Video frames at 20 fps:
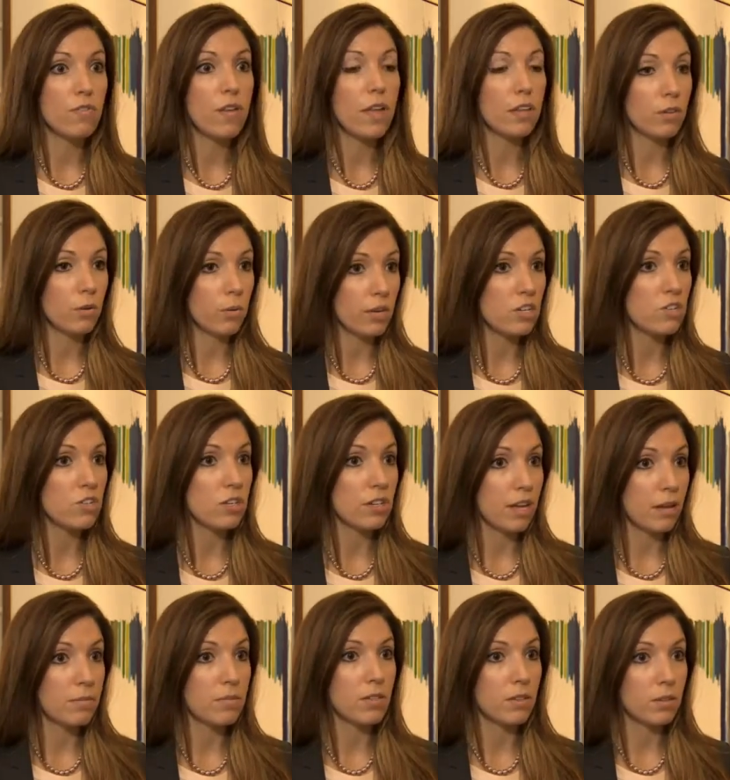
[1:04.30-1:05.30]
the valuation,
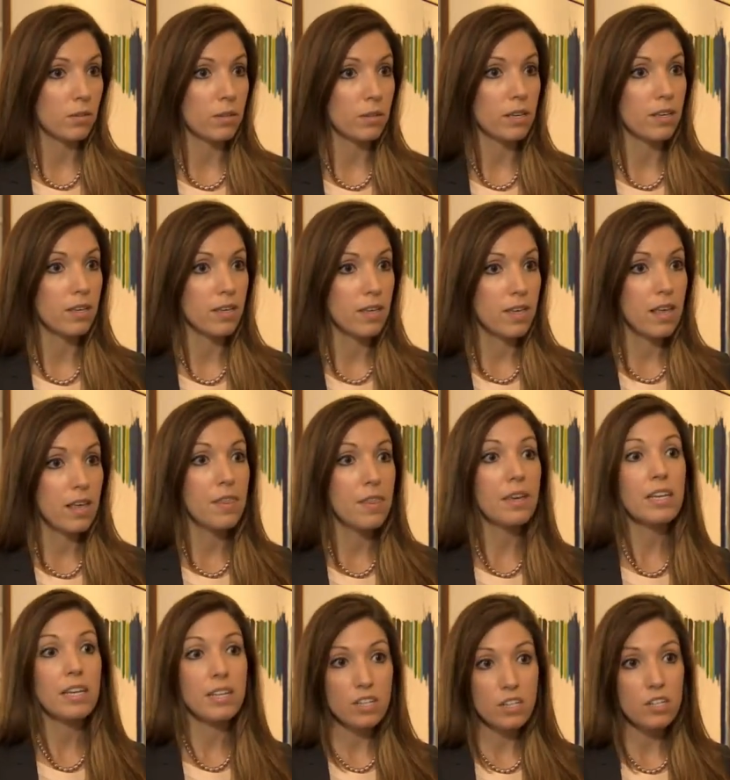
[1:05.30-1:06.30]
absolutely.
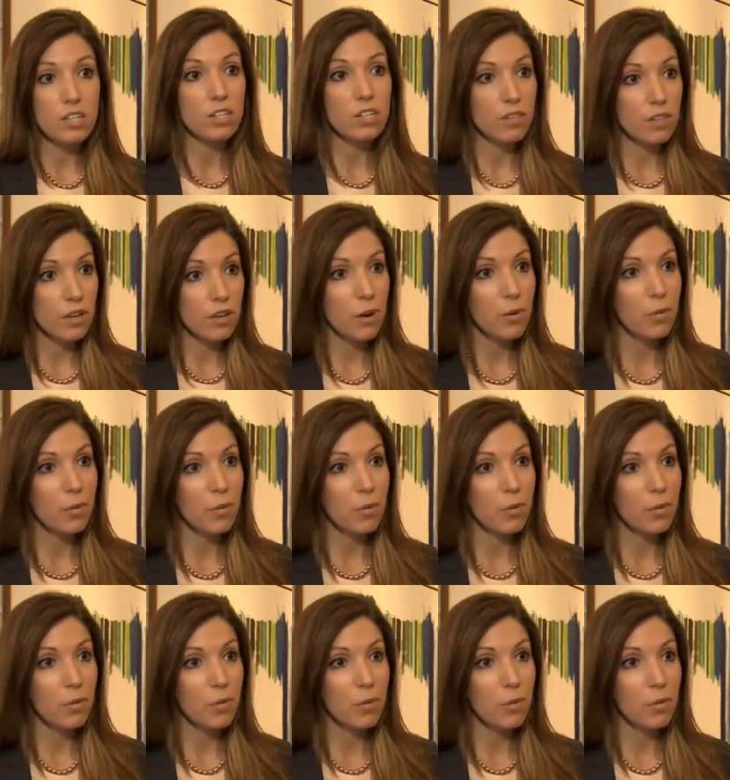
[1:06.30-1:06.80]
The condition of the